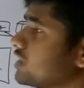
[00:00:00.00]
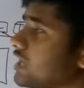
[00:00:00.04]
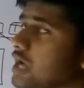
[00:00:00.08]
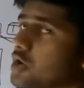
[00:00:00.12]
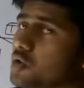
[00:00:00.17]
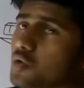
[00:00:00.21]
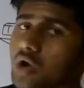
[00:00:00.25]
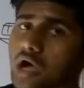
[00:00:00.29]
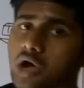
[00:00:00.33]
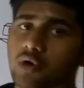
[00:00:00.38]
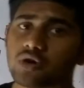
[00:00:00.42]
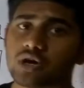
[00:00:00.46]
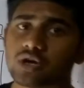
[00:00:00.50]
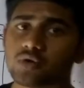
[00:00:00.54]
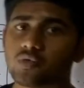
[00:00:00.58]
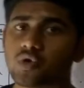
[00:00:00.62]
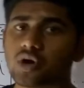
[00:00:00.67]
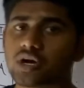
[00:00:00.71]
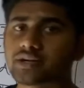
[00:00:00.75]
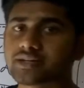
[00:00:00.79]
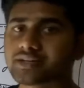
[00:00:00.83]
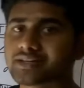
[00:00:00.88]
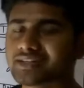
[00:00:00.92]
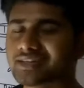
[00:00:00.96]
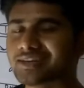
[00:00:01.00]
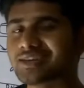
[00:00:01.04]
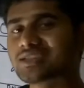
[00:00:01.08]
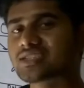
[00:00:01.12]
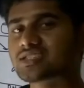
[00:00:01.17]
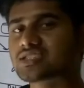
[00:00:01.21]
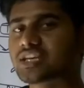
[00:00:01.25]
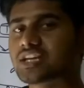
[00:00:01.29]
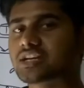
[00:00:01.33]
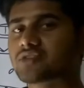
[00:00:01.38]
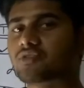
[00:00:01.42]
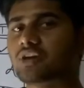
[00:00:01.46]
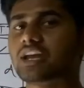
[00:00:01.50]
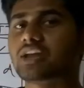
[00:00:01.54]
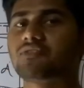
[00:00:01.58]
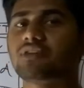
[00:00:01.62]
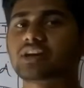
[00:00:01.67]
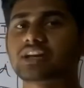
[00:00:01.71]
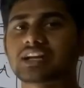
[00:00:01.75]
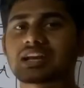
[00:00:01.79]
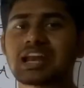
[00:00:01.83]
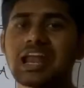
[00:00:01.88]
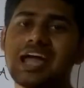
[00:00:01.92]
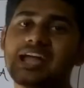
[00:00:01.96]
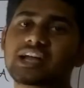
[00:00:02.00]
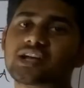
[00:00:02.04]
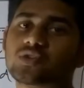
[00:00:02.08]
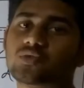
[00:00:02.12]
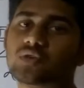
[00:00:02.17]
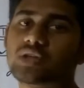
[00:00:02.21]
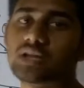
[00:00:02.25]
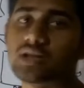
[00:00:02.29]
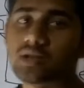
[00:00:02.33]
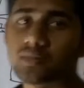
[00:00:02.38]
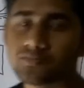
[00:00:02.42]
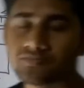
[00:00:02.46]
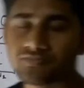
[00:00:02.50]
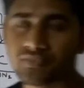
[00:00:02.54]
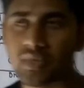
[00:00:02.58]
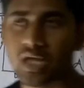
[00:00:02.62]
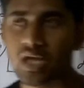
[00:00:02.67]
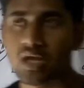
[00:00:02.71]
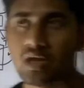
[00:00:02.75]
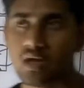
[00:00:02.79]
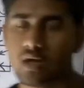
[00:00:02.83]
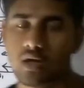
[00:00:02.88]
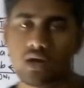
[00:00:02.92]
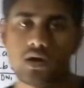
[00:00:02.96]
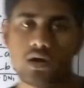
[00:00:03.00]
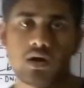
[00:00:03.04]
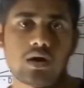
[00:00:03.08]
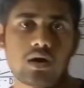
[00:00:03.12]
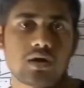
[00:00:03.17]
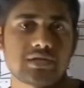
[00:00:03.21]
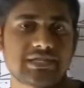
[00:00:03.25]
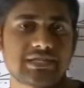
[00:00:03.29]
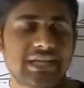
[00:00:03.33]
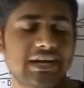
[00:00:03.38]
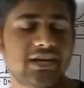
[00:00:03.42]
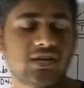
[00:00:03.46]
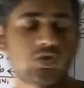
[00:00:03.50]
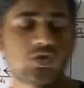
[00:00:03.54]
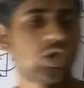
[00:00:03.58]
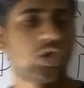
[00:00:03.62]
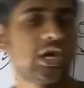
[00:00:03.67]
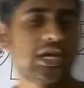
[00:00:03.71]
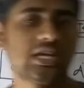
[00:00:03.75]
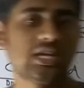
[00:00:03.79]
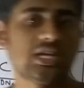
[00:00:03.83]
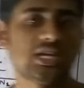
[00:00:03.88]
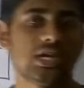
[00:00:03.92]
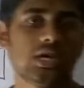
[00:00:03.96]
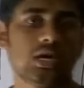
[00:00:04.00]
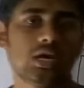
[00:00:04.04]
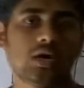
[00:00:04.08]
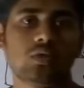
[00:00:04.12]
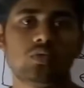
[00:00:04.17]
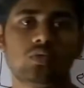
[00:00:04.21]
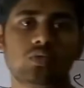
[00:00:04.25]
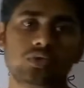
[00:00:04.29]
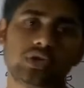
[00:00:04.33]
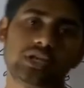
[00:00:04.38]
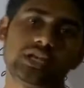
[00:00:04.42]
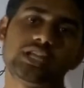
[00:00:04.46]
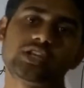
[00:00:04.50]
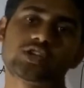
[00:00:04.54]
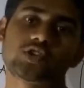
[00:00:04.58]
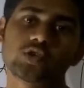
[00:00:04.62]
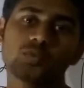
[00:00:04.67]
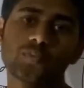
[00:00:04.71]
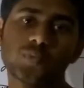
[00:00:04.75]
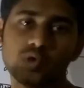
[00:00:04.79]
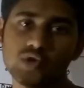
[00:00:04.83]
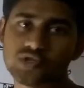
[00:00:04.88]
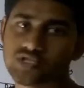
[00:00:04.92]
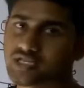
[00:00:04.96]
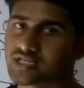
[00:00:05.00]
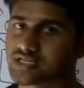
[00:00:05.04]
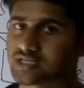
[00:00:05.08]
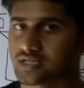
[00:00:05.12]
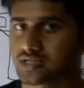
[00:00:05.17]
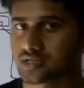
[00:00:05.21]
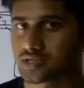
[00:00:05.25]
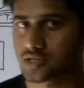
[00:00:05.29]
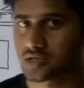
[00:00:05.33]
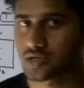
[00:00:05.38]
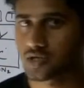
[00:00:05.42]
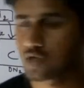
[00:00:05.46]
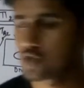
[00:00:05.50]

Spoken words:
Now our work is that whenever client will send query, we need to process it.